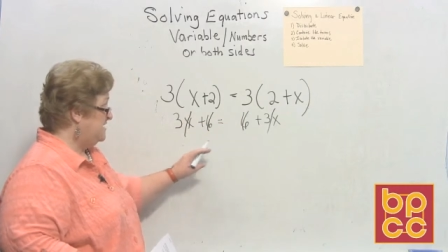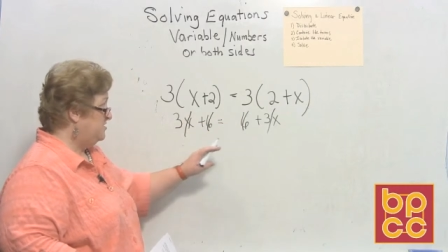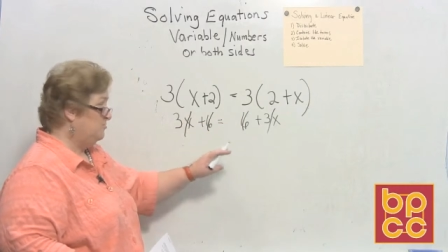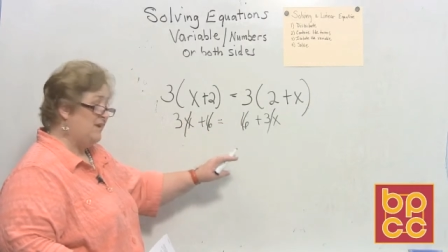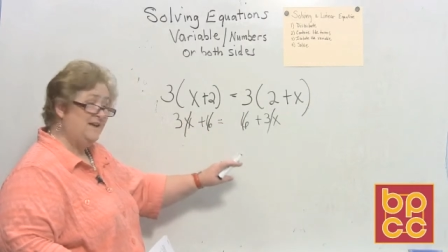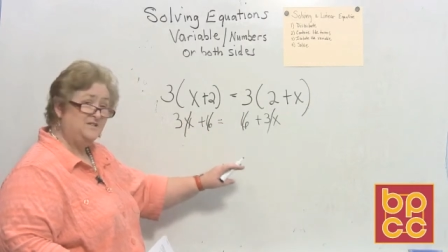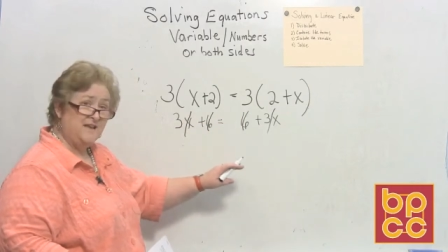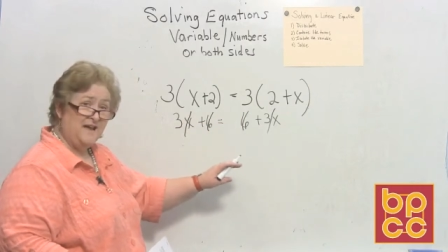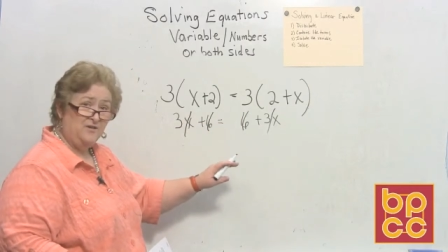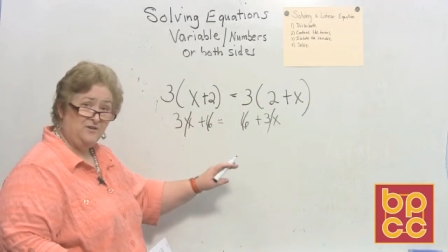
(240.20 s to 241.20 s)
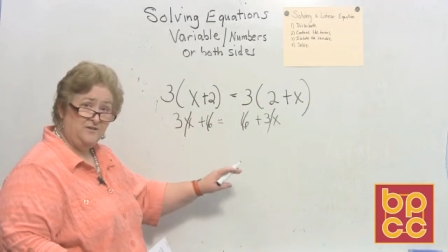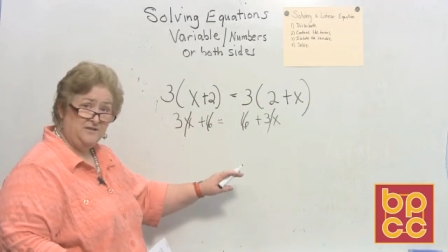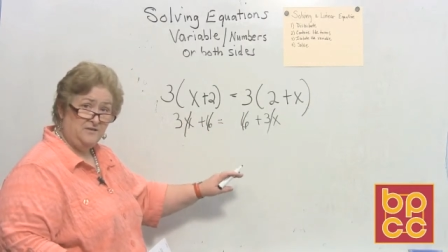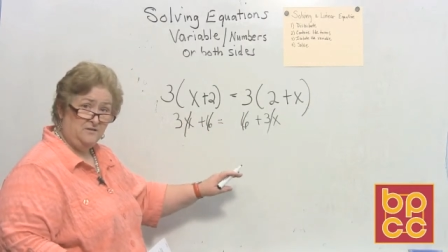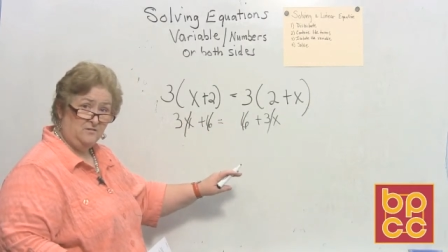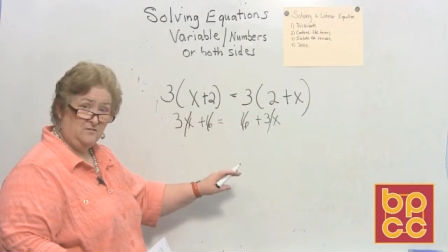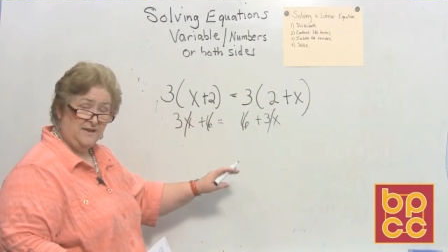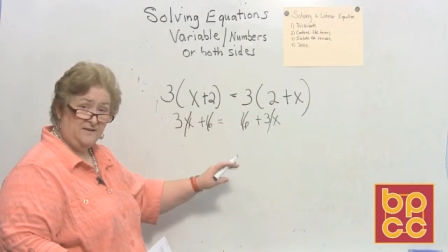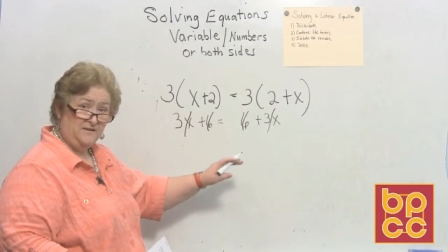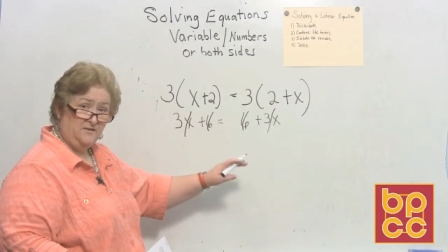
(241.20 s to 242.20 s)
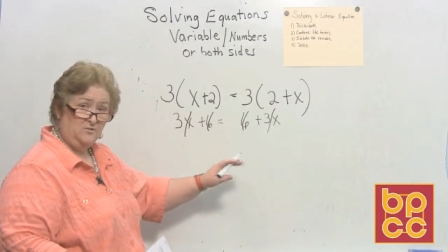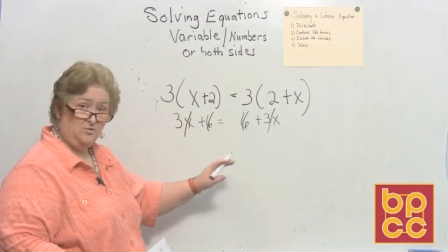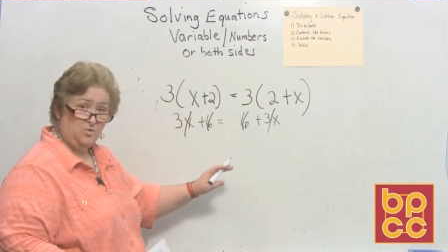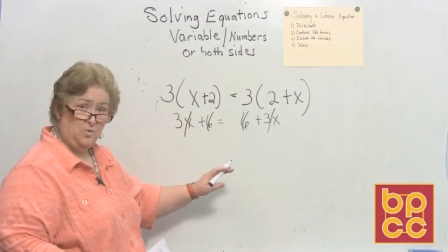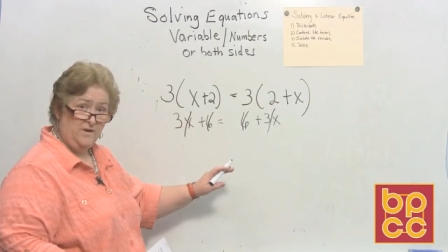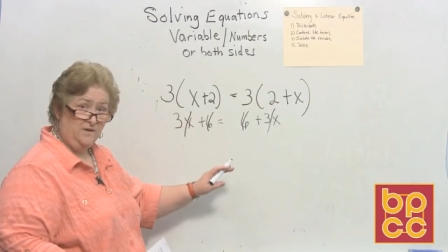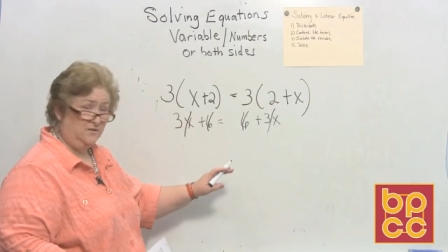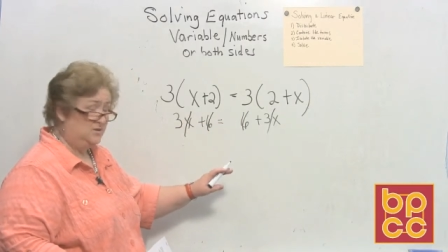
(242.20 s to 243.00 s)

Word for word: and the right side are identical, like identical twins,